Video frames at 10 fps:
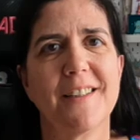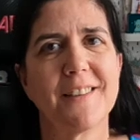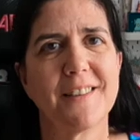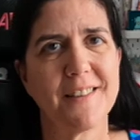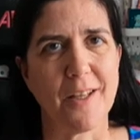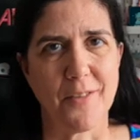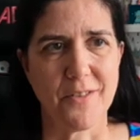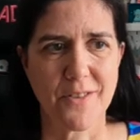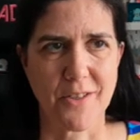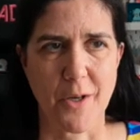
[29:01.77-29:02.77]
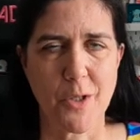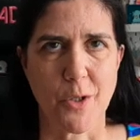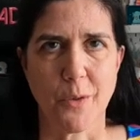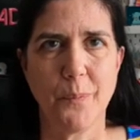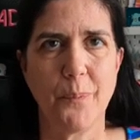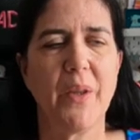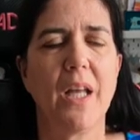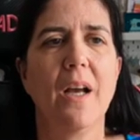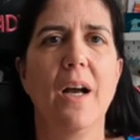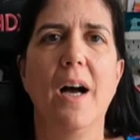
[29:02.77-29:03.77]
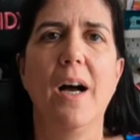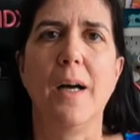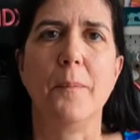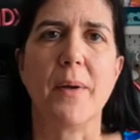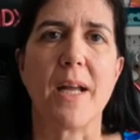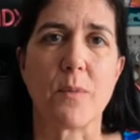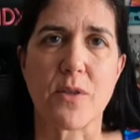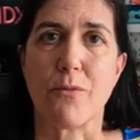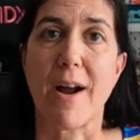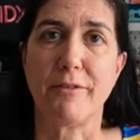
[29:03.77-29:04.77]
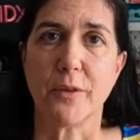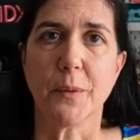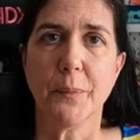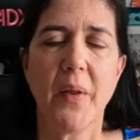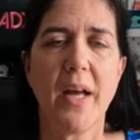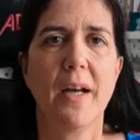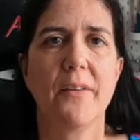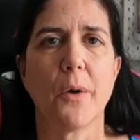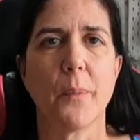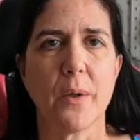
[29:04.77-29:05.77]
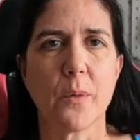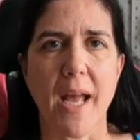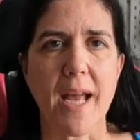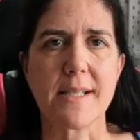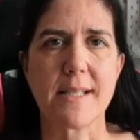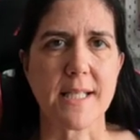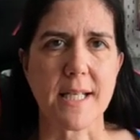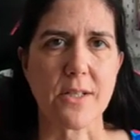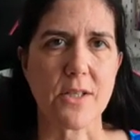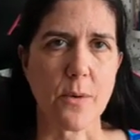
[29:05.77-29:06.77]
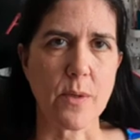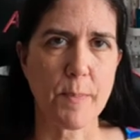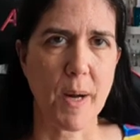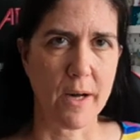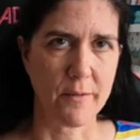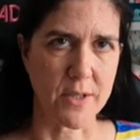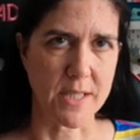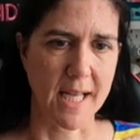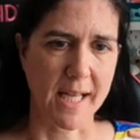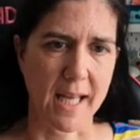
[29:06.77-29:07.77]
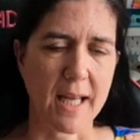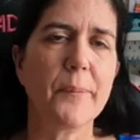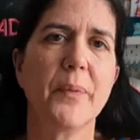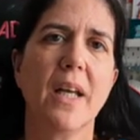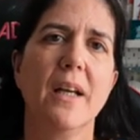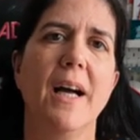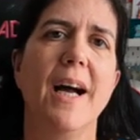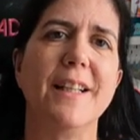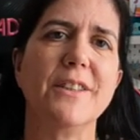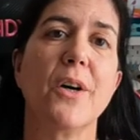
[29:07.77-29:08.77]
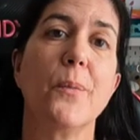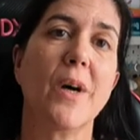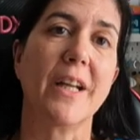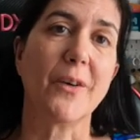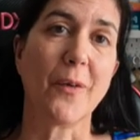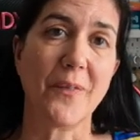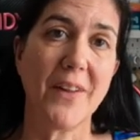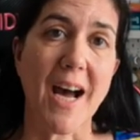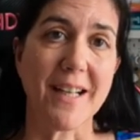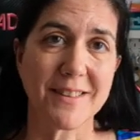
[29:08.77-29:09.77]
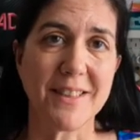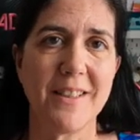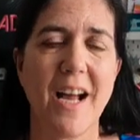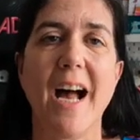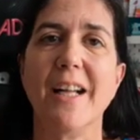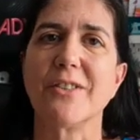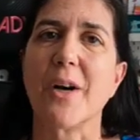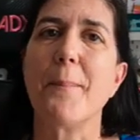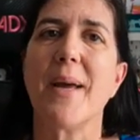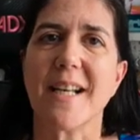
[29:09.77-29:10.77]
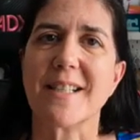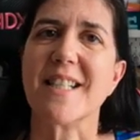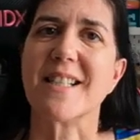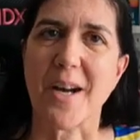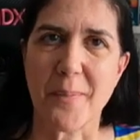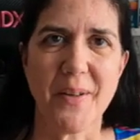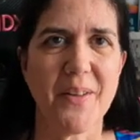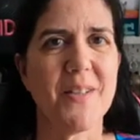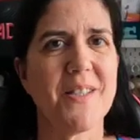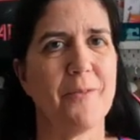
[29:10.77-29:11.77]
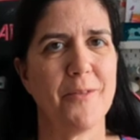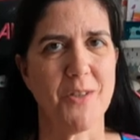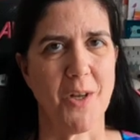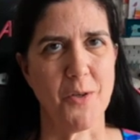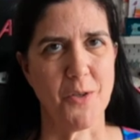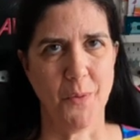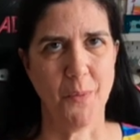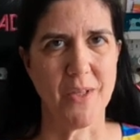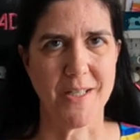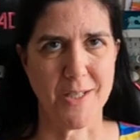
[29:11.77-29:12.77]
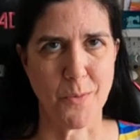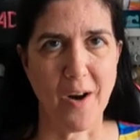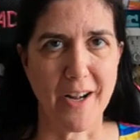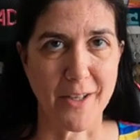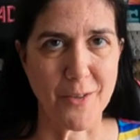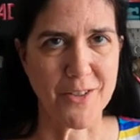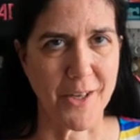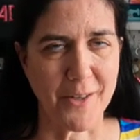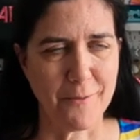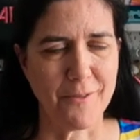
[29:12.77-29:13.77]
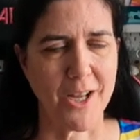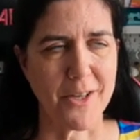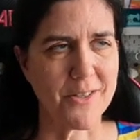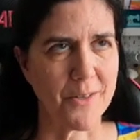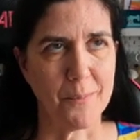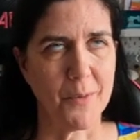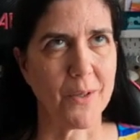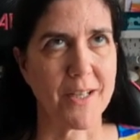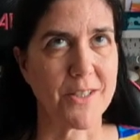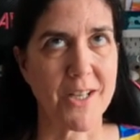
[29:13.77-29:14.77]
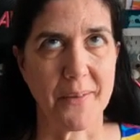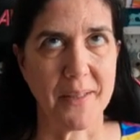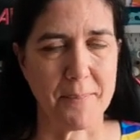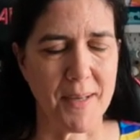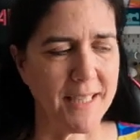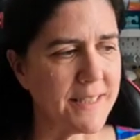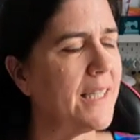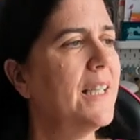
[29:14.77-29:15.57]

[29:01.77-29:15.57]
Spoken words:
Southern Social. It was a raffle that we all get entered into as part of the ticket, and I won it on that, and I picked it up at the Southern Social. This is why I got so confused, so I'm not going totally mad,